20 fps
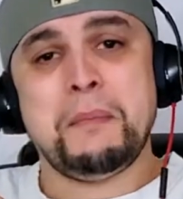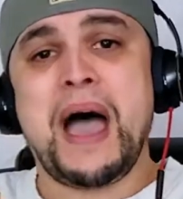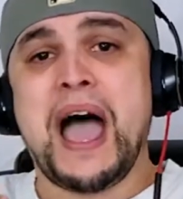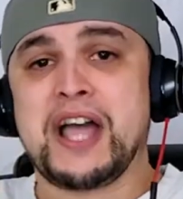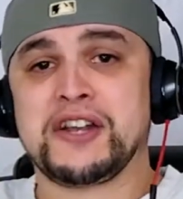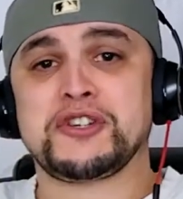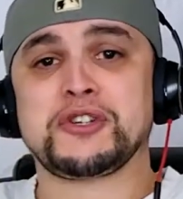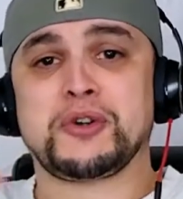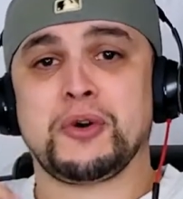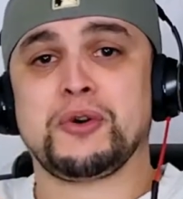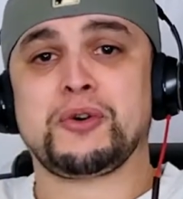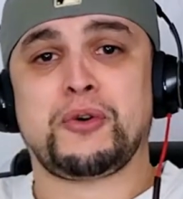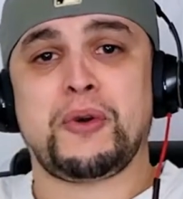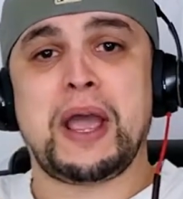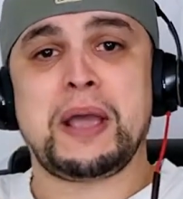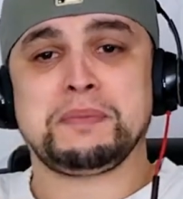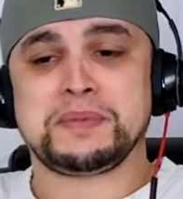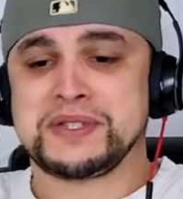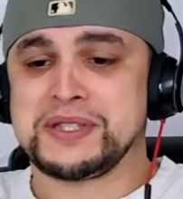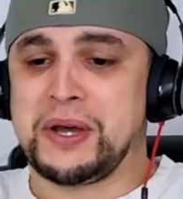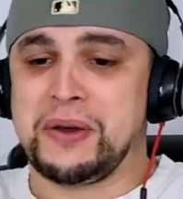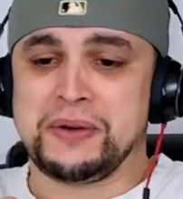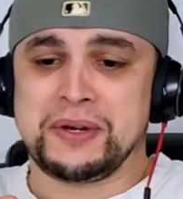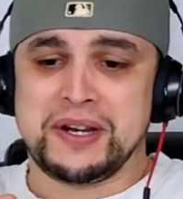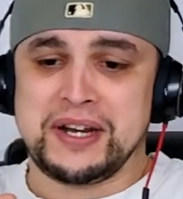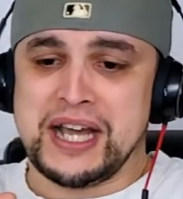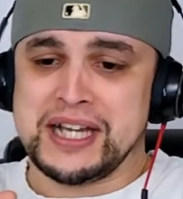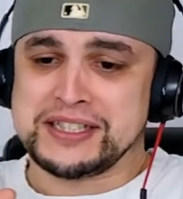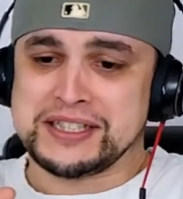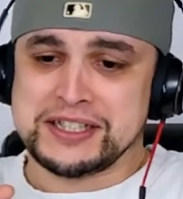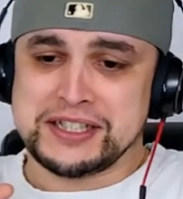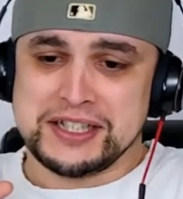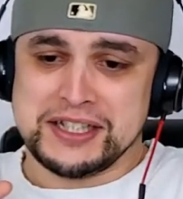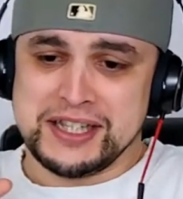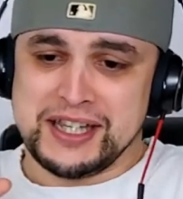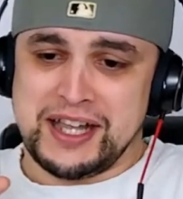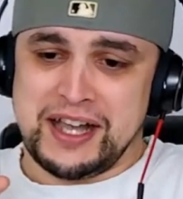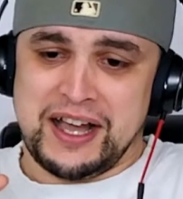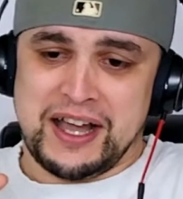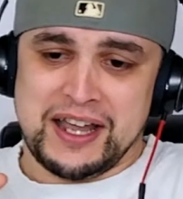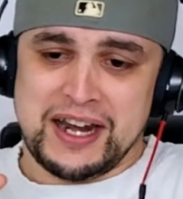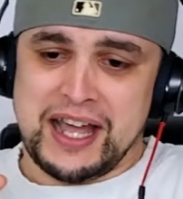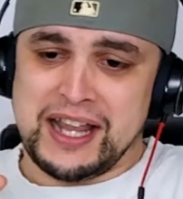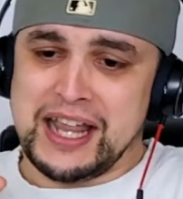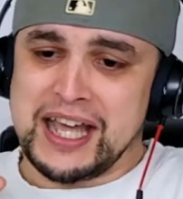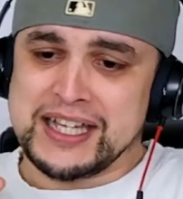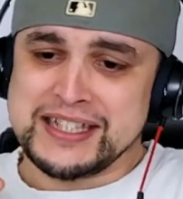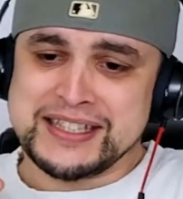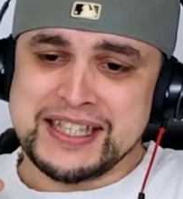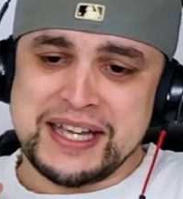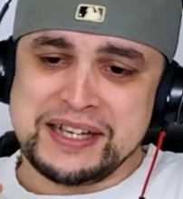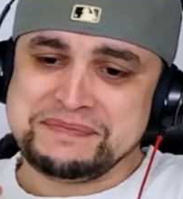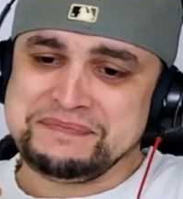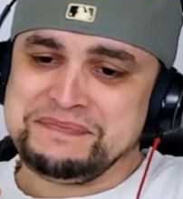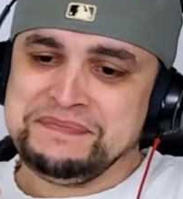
Magical grape soda, that's a good line. I like that.